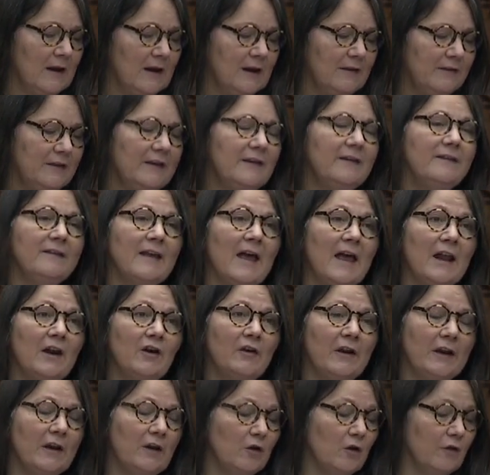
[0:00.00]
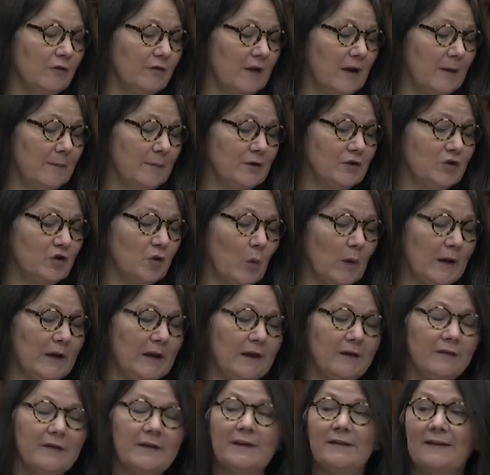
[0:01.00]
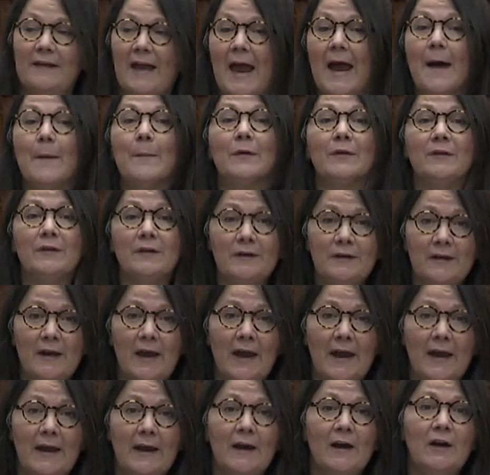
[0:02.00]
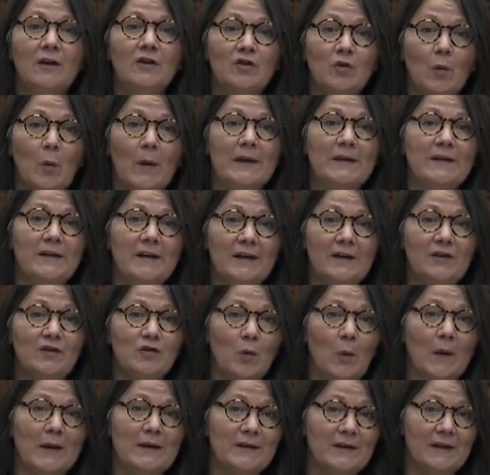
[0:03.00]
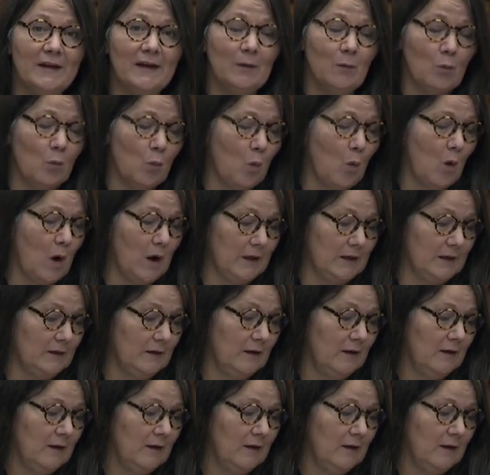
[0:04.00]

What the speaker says: This Saturday, November 20th, is Hamilton Day 2021,